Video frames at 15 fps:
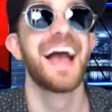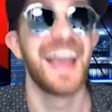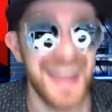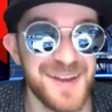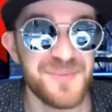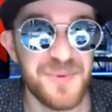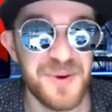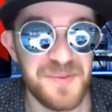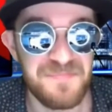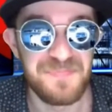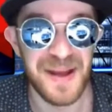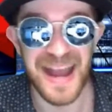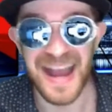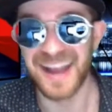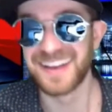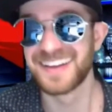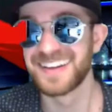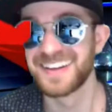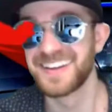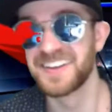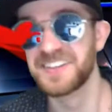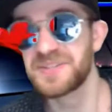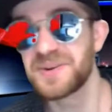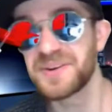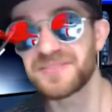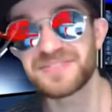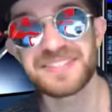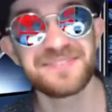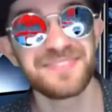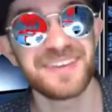And we're back.
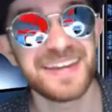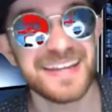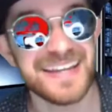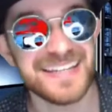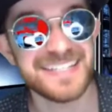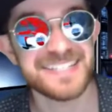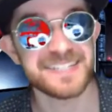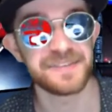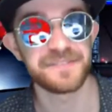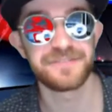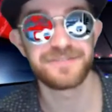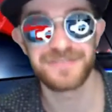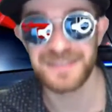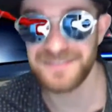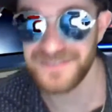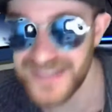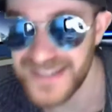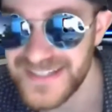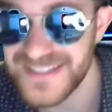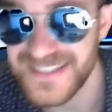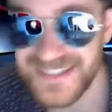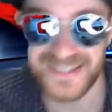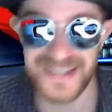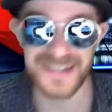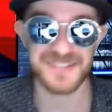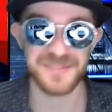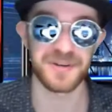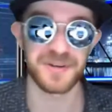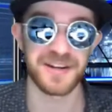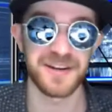UFC Vegas
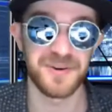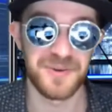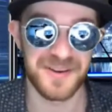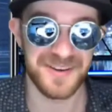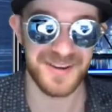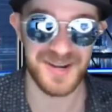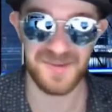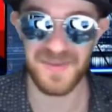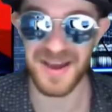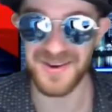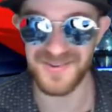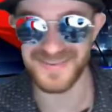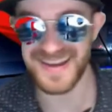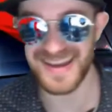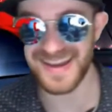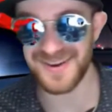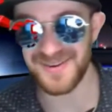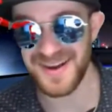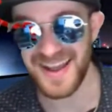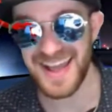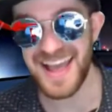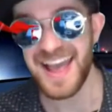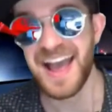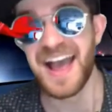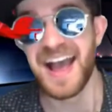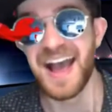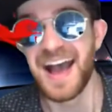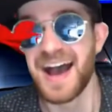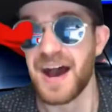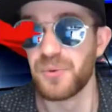56 we're going on about now.
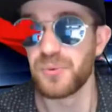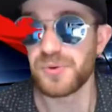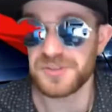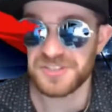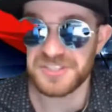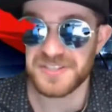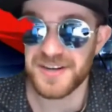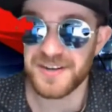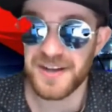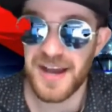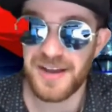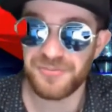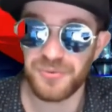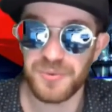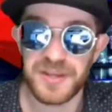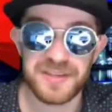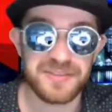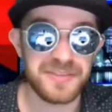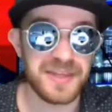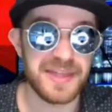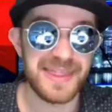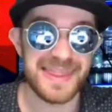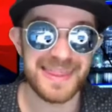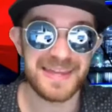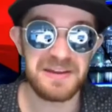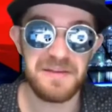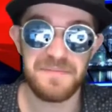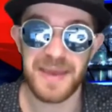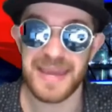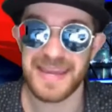We'll start off with
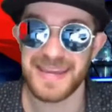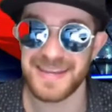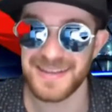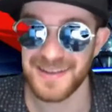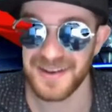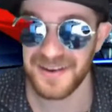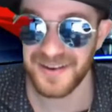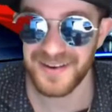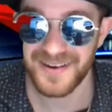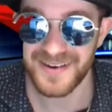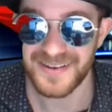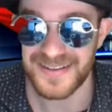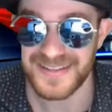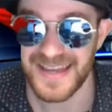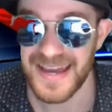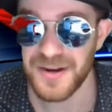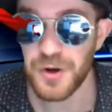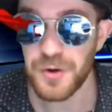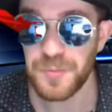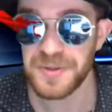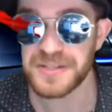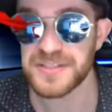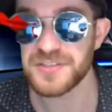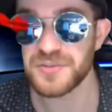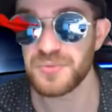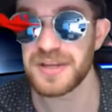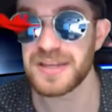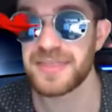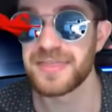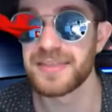the main card, and that opens
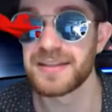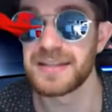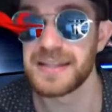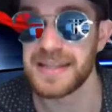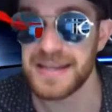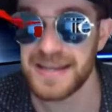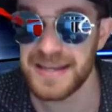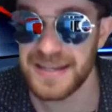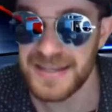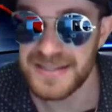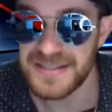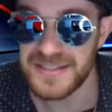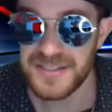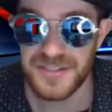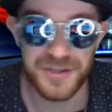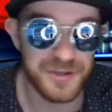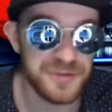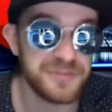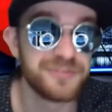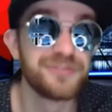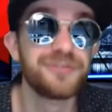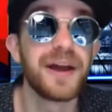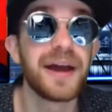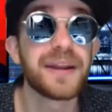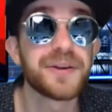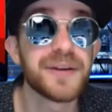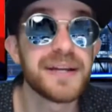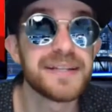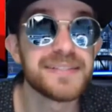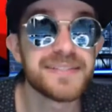with the ladies, 2
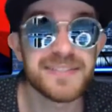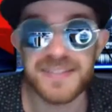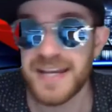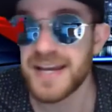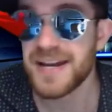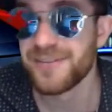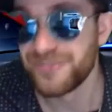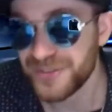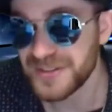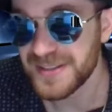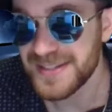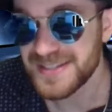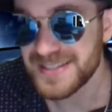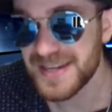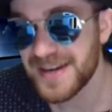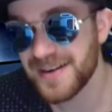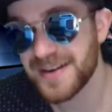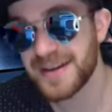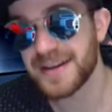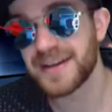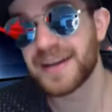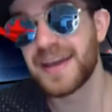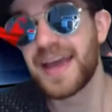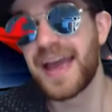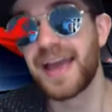veterans, Felice Herrig,